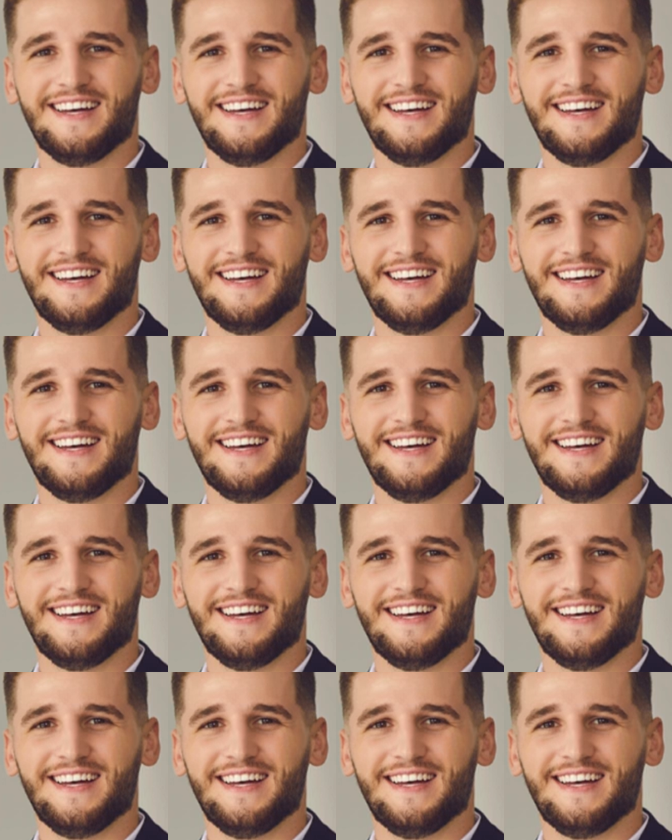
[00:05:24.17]

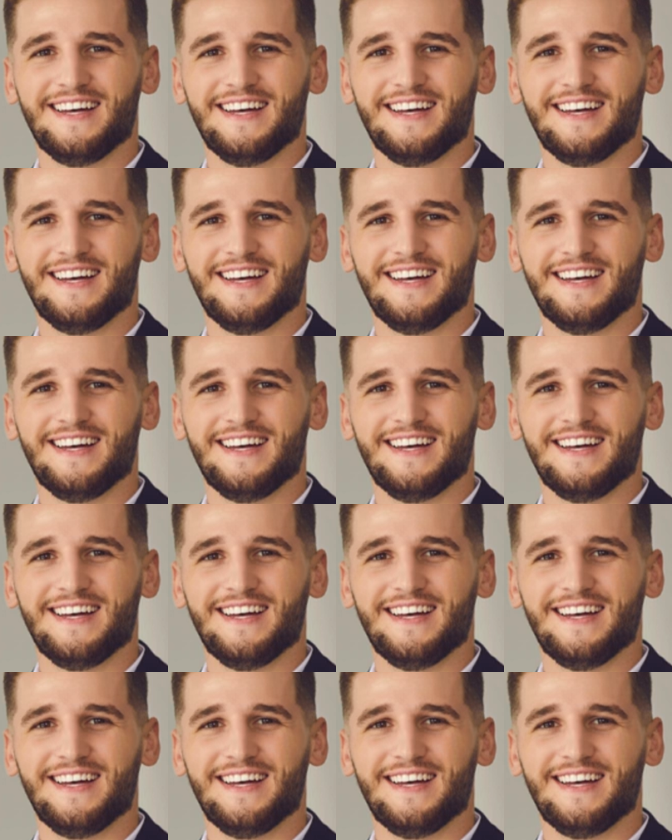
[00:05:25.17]

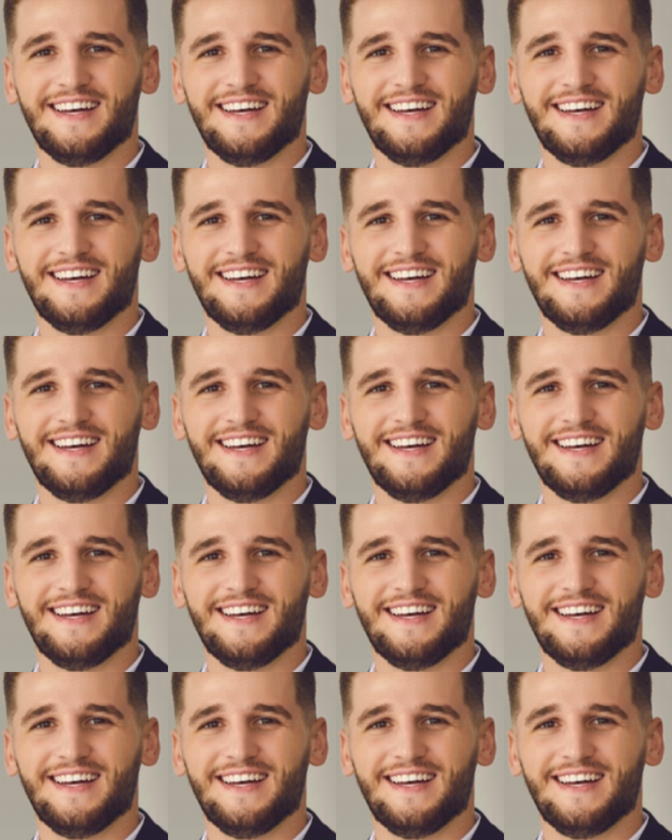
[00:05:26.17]

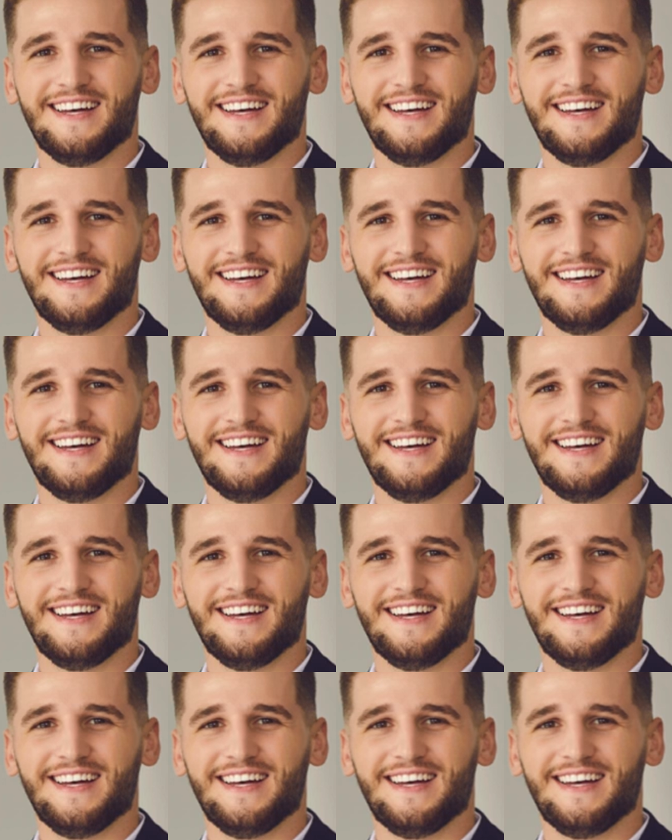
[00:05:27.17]

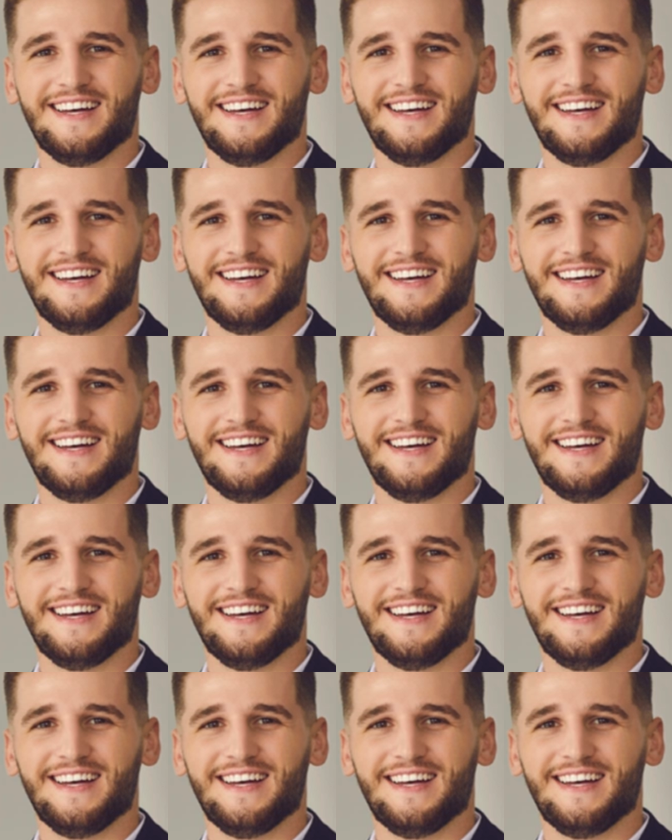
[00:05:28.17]
[no speech]